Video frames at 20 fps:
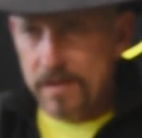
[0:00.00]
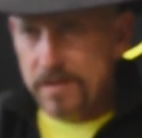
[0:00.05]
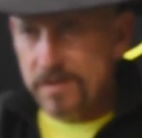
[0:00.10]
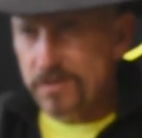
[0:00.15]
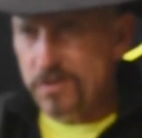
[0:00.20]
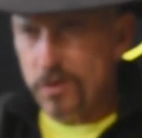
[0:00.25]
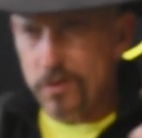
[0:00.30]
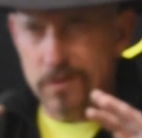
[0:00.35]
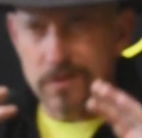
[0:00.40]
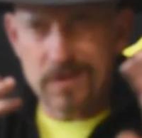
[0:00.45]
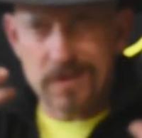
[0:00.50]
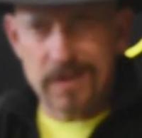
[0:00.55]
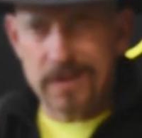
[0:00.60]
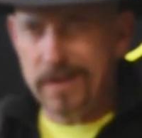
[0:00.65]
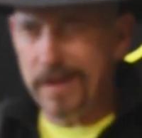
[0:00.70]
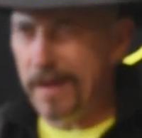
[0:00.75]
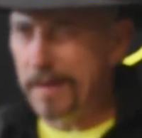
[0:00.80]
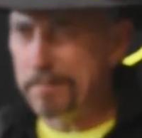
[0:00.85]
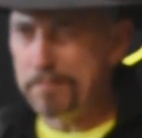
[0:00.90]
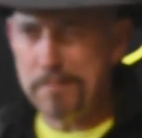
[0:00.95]
So
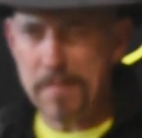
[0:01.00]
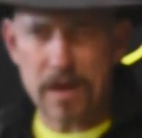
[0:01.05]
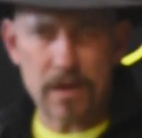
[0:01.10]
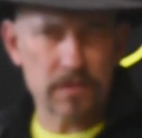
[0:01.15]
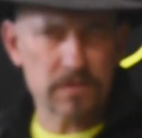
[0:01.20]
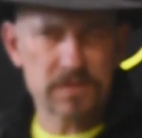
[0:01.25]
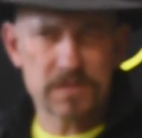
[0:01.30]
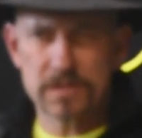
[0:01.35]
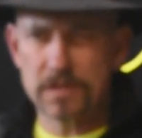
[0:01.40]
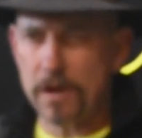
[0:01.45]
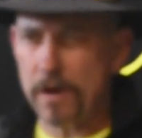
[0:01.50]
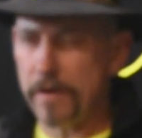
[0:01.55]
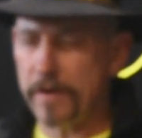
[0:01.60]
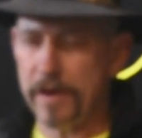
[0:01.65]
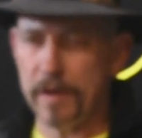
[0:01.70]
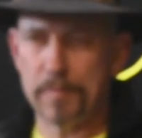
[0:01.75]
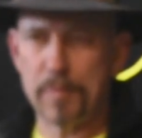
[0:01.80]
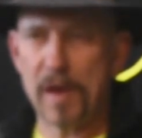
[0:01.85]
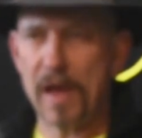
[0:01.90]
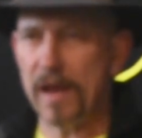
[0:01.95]
it melts
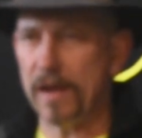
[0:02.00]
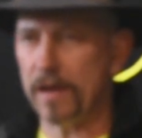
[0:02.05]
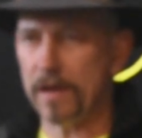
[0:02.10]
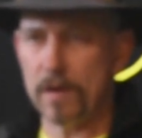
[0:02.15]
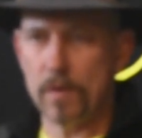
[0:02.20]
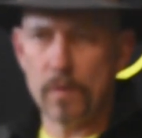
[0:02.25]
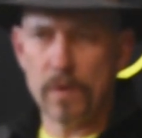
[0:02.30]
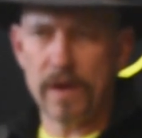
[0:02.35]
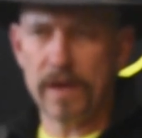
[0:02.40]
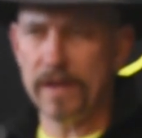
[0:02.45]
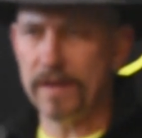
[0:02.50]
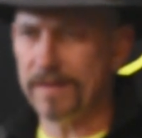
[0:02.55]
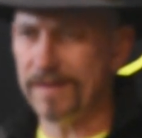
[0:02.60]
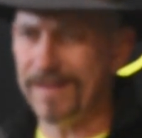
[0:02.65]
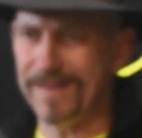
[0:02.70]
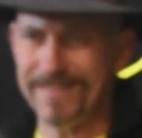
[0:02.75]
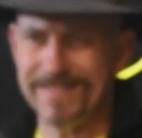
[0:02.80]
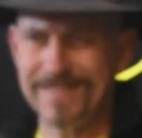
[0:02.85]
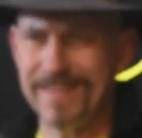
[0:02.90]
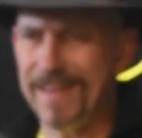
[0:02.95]
target panic
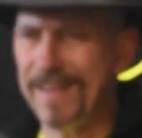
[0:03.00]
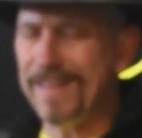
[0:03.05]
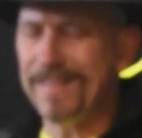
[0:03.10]
away.